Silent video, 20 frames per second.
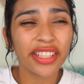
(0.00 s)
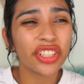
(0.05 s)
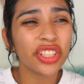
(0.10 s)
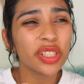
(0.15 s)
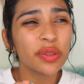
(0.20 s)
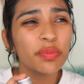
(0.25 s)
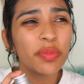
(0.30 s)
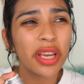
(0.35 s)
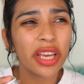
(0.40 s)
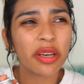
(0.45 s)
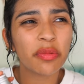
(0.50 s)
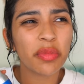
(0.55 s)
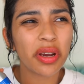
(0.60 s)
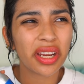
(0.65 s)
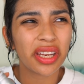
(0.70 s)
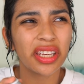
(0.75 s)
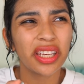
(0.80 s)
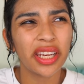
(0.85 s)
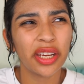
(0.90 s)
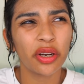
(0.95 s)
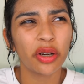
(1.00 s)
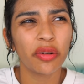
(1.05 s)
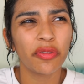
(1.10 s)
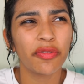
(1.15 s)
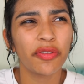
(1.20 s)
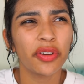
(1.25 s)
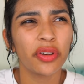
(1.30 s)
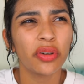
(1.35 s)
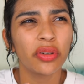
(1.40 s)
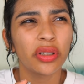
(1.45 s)
It just made my hair
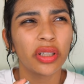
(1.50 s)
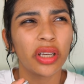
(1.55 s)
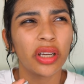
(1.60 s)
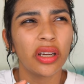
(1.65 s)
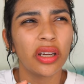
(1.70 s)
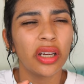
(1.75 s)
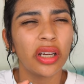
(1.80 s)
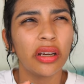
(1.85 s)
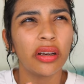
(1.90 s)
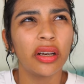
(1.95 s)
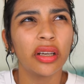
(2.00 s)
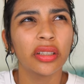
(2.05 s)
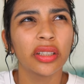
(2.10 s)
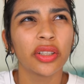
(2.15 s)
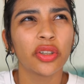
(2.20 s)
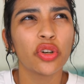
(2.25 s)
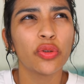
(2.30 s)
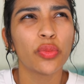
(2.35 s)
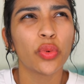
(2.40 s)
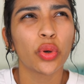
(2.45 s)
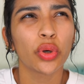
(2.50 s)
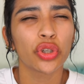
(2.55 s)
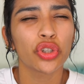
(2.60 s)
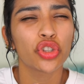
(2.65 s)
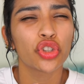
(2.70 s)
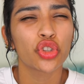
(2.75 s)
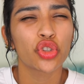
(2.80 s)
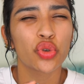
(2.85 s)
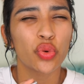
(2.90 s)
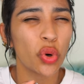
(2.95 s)
feel a little more
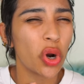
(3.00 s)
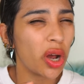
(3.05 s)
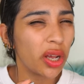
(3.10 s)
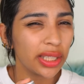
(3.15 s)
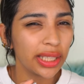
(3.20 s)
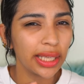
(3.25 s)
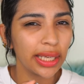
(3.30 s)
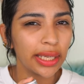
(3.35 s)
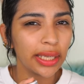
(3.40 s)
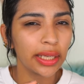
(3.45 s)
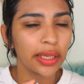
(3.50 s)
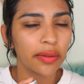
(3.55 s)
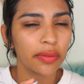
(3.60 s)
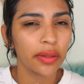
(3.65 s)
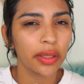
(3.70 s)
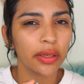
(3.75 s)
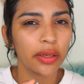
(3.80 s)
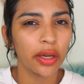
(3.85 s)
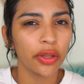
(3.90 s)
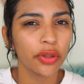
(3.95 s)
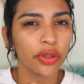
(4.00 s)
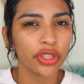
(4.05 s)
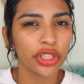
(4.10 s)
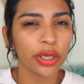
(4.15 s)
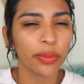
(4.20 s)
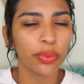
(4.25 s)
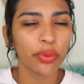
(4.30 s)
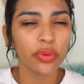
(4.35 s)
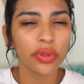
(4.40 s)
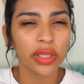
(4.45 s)
straw-like than other
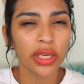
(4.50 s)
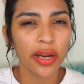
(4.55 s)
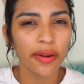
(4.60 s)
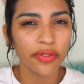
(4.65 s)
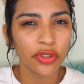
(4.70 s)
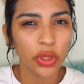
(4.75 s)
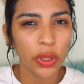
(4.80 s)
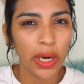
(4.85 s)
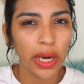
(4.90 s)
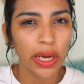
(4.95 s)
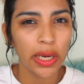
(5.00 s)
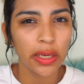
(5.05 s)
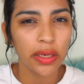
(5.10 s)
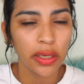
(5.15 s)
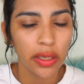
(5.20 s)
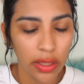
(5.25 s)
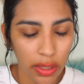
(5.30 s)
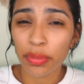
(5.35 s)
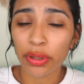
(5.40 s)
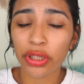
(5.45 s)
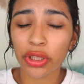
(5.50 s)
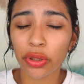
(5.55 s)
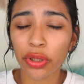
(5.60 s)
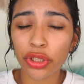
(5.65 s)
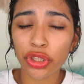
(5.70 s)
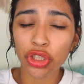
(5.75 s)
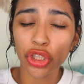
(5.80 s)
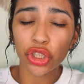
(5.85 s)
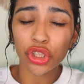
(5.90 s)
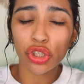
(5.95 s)
shampoos that I've tried, but
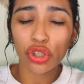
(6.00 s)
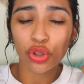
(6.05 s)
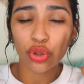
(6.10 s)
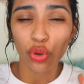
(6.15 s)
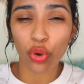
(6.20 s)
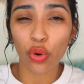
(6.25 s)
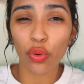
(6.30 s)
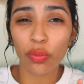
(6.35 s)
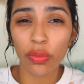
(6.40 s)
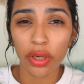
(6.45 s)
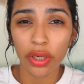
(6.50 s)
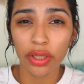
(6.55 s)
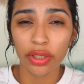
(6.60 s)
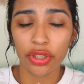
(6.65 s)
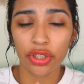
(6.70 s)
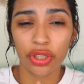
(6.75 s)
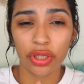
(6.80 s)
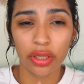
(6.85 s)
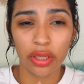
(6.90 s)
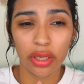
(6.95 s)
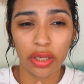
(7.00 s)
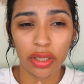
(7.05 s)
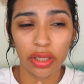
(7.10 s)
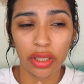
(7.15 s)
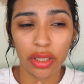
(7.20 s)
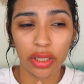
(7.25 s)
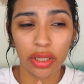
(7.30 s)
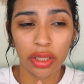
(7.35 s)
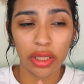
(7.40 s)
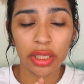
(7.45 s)
there's just so much
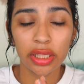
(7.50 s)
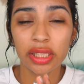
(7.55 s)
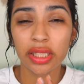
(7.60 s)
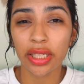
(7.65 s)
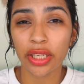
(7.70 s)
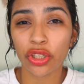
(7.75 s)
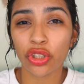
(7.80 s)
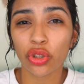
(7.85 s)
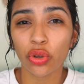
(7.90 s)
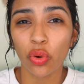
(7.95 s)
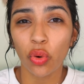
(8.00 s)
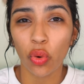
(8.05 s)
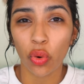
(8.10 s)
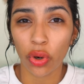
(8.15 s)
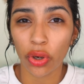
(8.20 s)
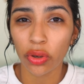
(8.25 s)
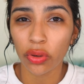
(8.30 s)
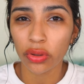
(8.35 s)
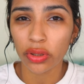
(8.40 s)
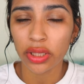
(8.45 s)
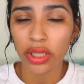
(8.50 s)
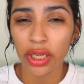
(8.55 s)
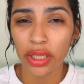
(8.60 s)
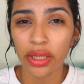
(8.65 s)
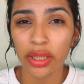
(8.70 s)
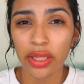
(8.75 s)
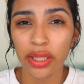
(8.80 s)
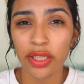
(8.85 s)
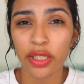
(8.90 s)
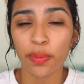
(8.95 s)
essential oils
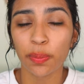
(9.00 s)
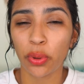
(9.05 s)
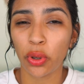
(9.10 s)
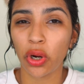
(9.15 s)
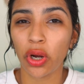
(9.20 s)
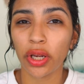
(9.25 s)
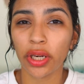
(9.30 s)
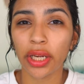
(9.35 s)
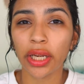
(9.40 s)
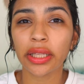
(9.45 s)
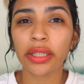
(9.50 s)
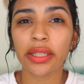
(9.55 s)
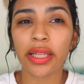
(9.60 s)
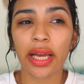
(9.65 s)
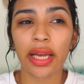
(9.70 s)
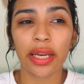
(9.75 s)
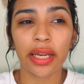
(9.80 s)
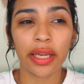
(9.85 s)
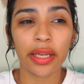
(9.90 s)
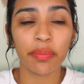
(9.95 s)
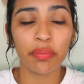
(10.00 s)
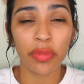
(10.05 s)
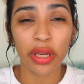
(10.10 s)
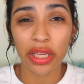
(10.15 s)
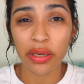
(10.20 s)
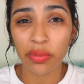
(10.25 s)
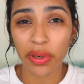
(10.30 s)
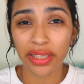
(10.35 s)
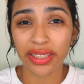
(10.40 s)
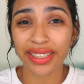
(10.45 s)
in this product that it
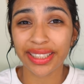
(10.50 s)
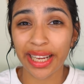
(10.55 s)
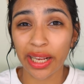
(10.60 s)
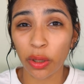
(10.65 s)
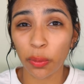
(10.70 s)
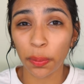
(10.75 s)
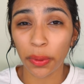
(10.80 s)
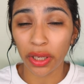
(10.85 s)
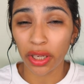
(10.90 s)
made my scalp